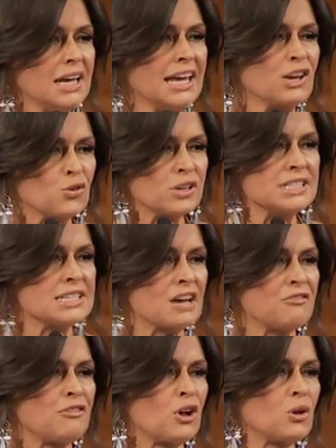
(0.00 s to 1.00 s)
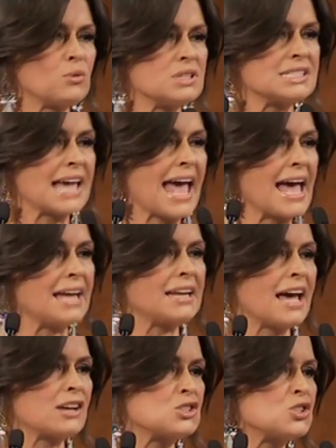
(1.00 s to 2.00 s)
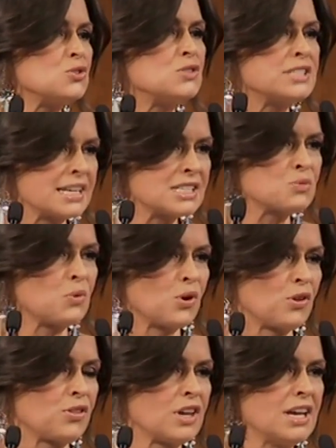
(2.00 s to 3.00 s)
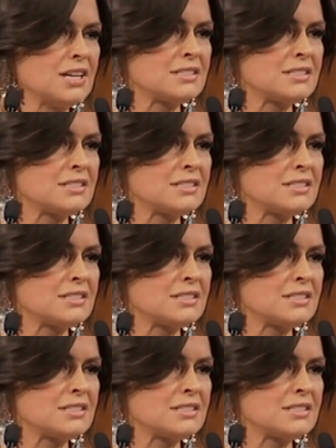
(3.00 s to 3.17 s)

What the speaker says: increase our followers, add our 2 cents worth